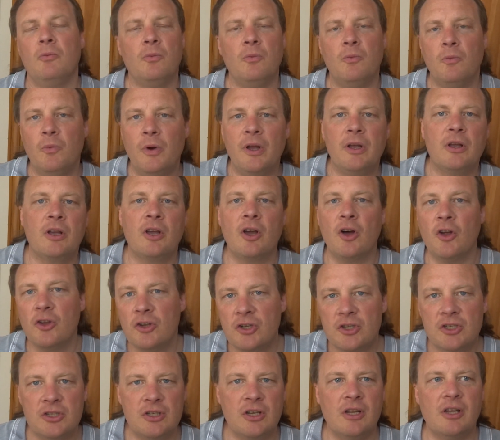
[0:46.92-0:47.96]
We're
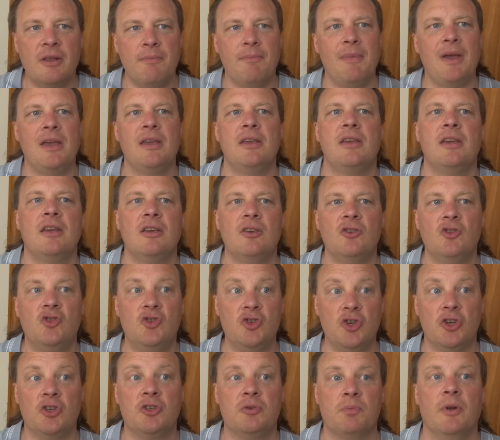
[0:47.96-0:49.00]
constantly making
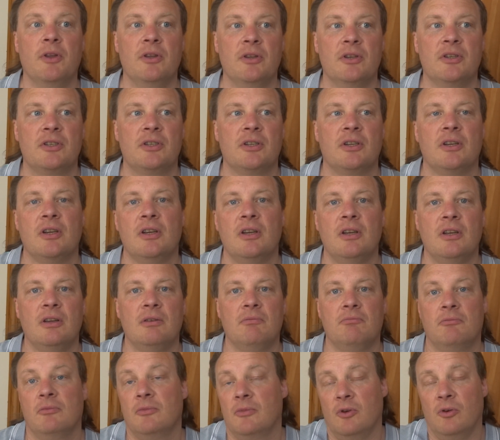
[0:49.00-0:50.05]
judgments.
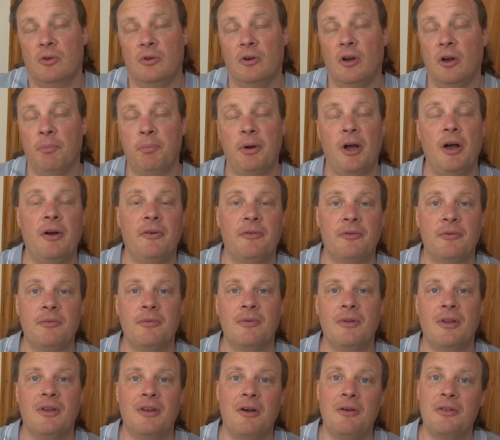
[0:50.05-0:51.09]
Apart
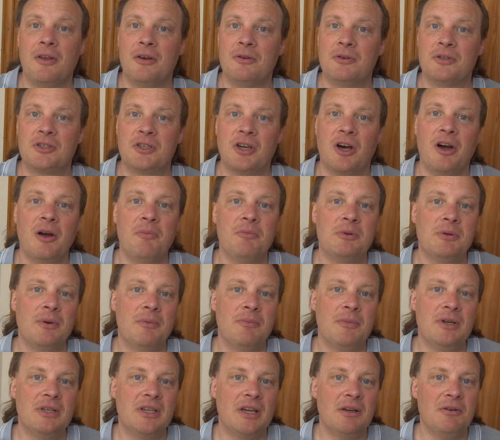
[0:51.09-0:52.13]
from, you know, those times
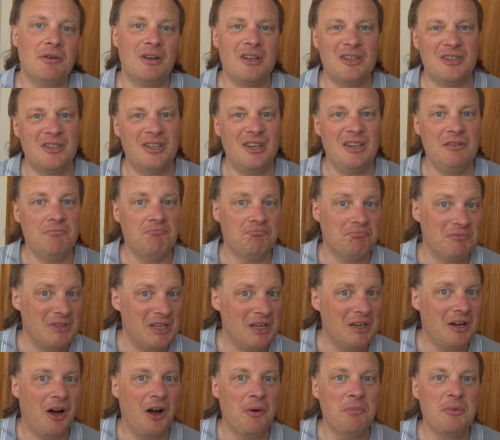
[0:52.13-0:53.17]
when we say, well, actually,
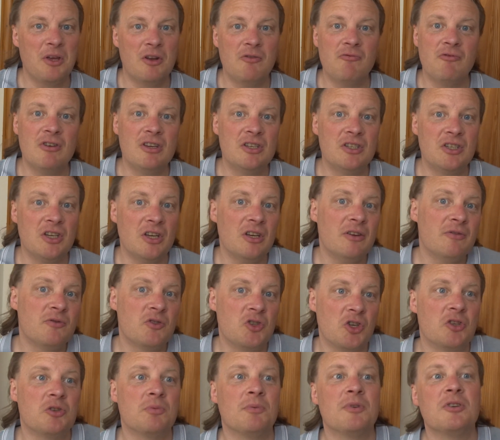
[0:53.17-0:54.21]
yeah, I'm going to reserve
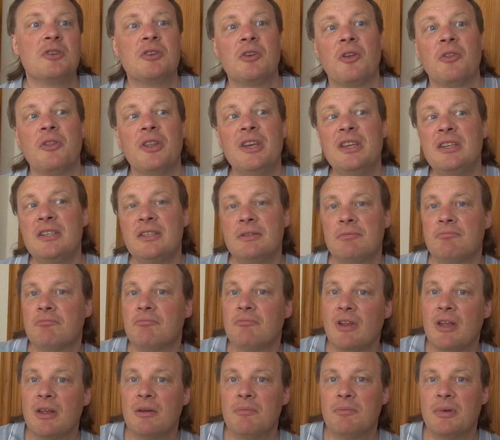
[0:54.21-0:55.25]
judgment on this
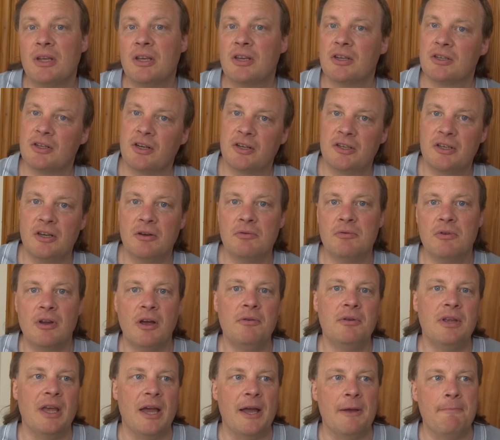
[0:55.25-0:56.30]
because I don't know
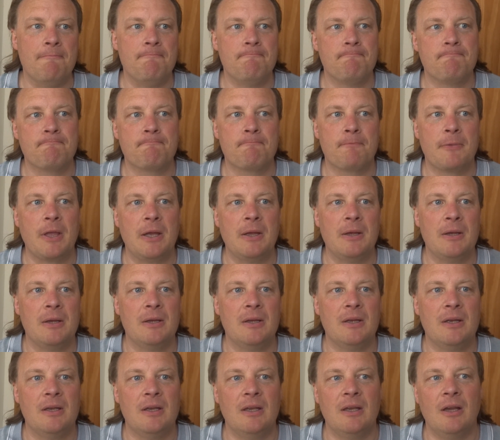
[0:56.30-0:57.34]
yet.
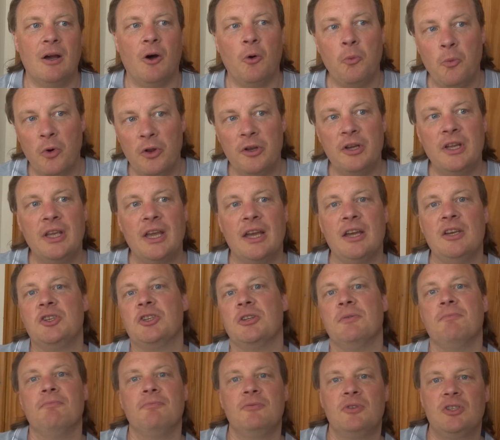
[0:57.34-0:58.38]
On one
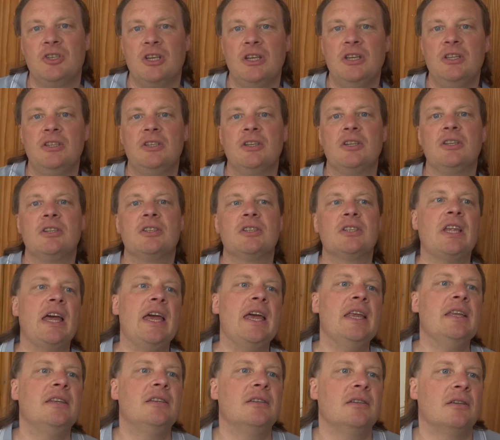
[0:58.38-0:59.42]
occasion, Jesus
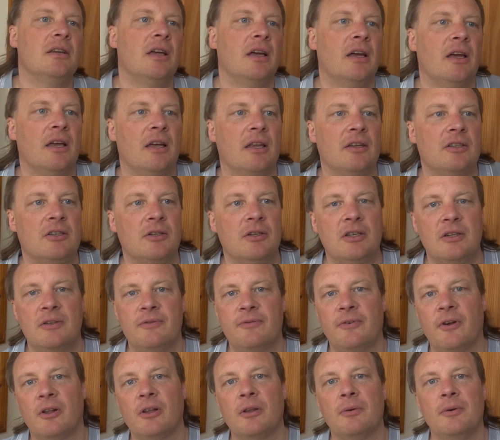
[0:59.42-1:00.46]
said to his
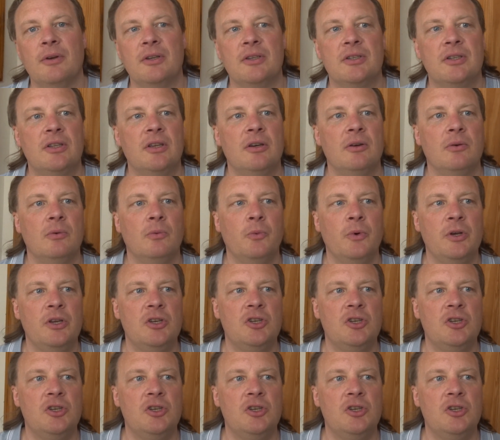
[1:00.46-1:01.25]
followers that we